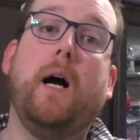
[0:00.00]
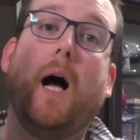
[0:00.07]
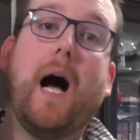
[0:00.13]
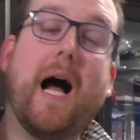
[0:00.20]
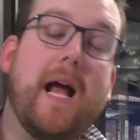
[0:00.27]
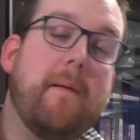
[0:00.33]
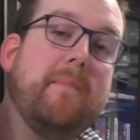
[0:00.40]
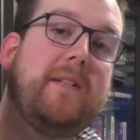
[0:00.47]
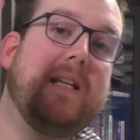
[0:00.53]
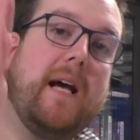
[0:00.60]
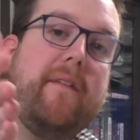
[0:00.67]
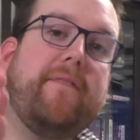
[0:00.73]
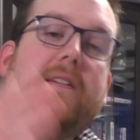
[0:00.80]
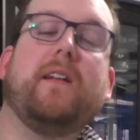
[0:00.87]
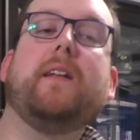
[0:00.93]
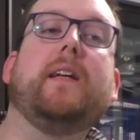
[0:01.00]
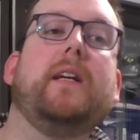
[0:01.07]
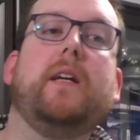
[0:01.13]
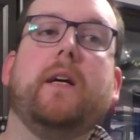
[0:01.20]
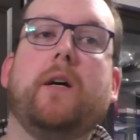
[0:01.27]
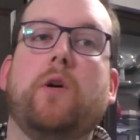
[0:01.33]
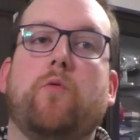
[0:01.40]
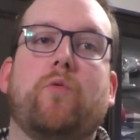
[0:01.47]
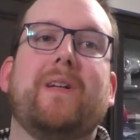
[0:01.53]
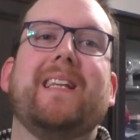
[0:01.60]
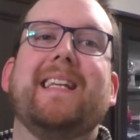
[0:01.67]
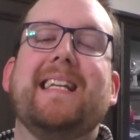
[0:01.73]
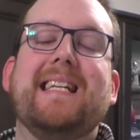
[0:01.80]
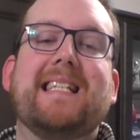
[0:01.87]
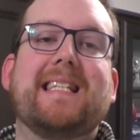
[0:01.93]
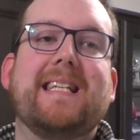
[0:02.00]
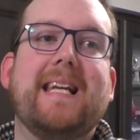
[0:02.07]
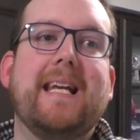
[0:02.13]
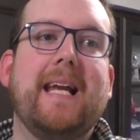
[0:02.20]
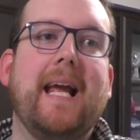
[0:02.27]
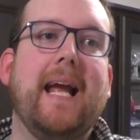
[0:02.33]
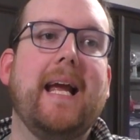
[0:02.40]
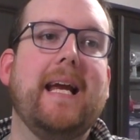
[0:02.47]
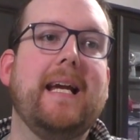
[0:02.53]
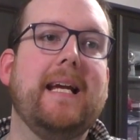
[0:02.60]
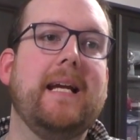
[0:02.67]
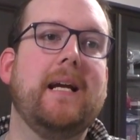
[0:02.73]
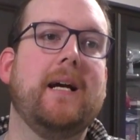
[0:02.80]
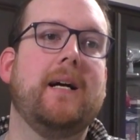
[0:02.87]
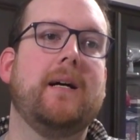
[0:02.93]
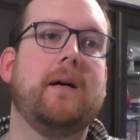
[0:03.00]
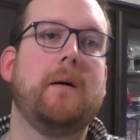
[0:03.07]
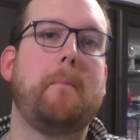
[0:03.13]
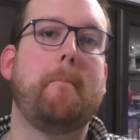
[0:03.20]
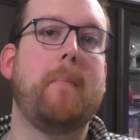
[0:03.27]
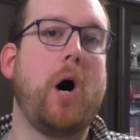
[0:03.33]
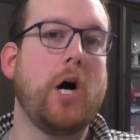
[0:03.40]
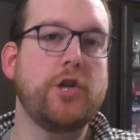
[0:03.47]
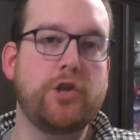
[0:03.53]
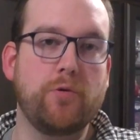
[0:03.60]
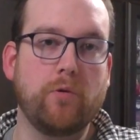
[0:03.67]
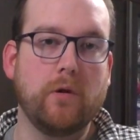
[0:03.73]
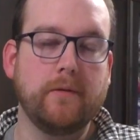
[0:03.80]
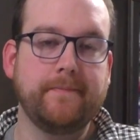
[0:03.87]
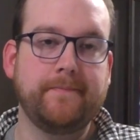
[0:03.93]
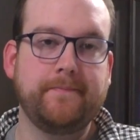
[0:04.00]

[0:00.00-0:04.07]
I am definitely releasing a module